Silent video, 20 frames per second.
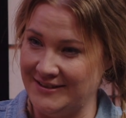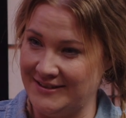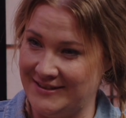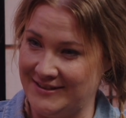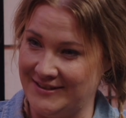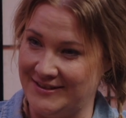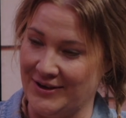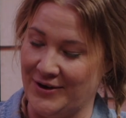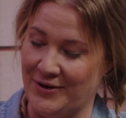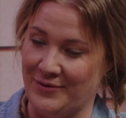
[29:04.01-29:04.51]
Yeah.
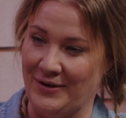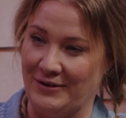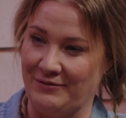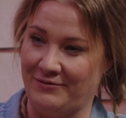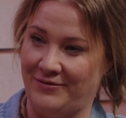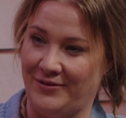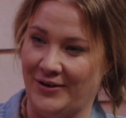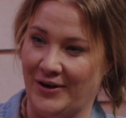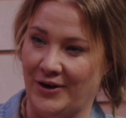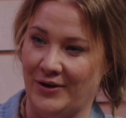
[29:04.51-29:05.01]
So it went
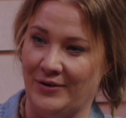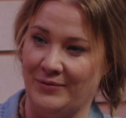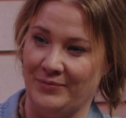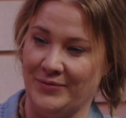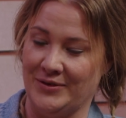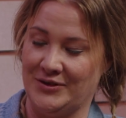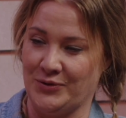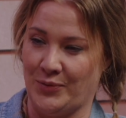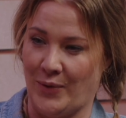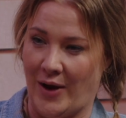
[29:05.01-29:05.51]

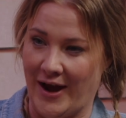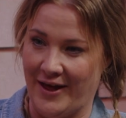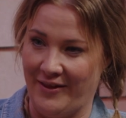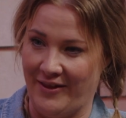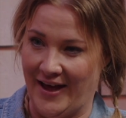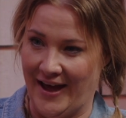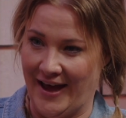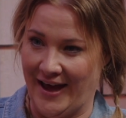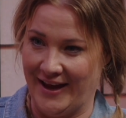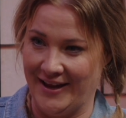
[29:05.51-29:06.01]
from
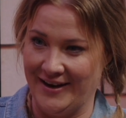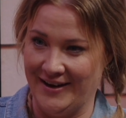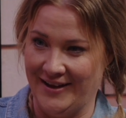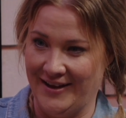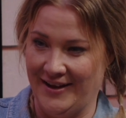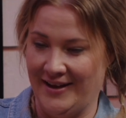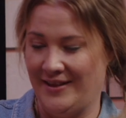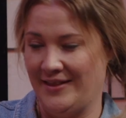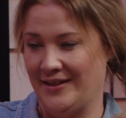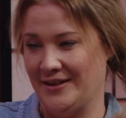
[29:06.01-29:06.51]
Twilight,
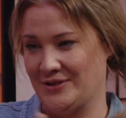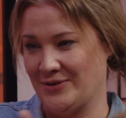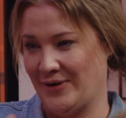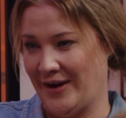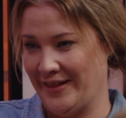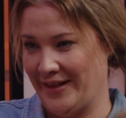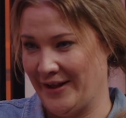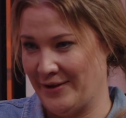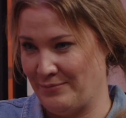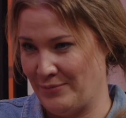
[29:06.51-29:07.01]
the
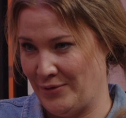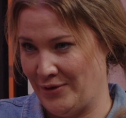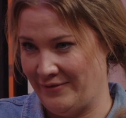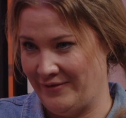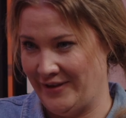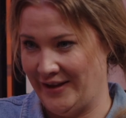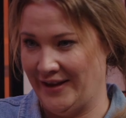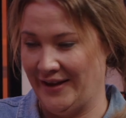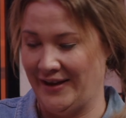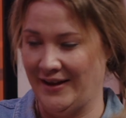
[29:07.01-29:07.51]
Twilight
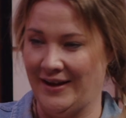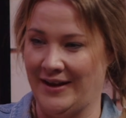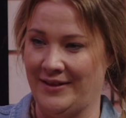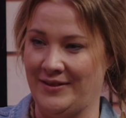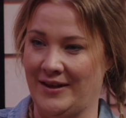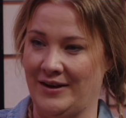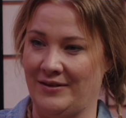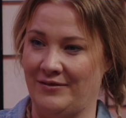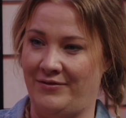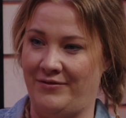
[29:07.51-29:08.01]
movie,
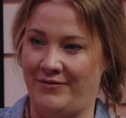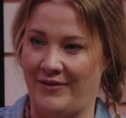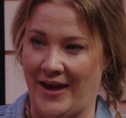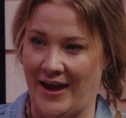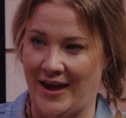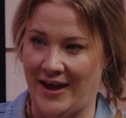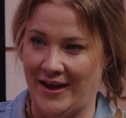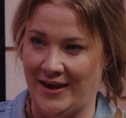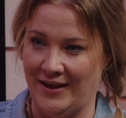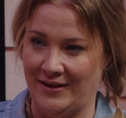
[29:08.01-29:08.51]
and then a
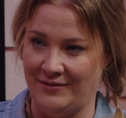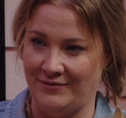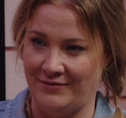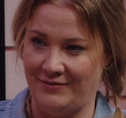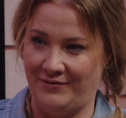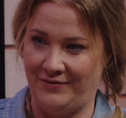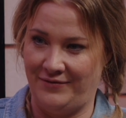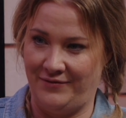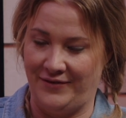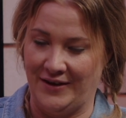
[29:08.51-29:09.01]
fan
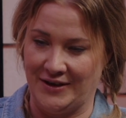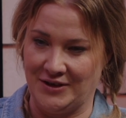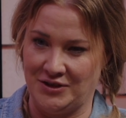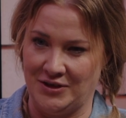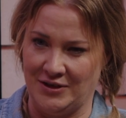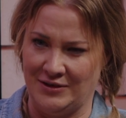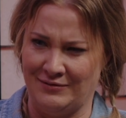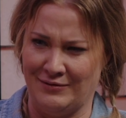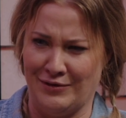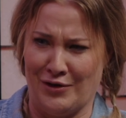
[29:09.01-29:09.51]

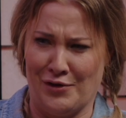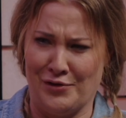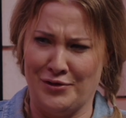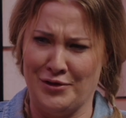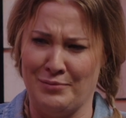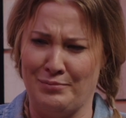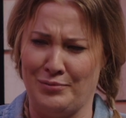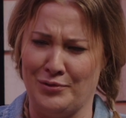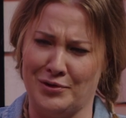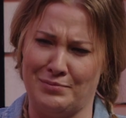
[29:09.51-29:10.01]
fiction on
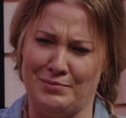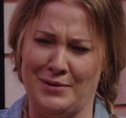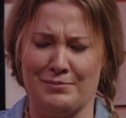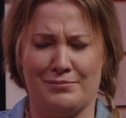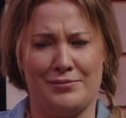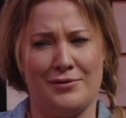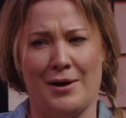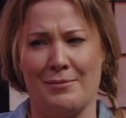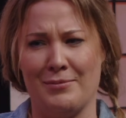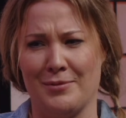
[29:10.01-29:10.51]
the book, but
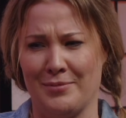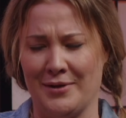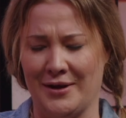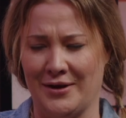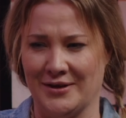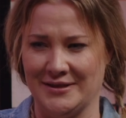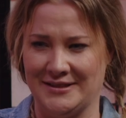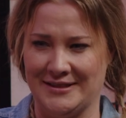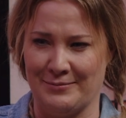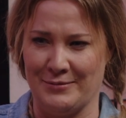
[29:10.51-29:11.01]
probably
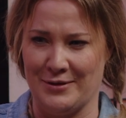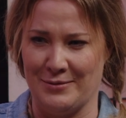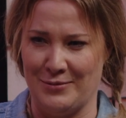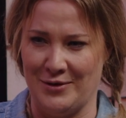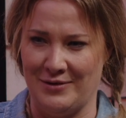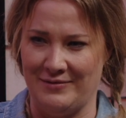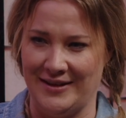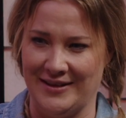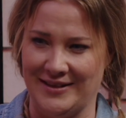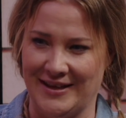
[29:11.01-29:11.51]
got some of the
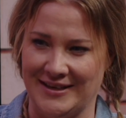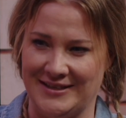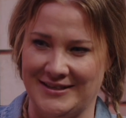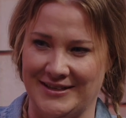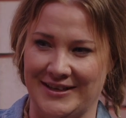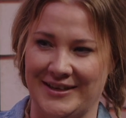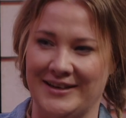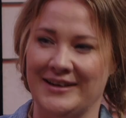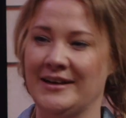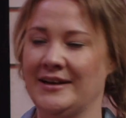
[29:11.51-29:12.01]
movie in there
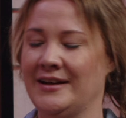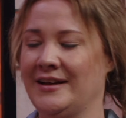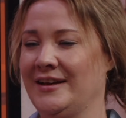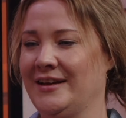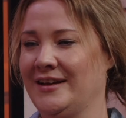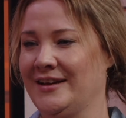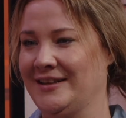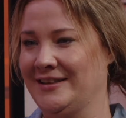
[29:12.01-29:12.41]
too. Yeah.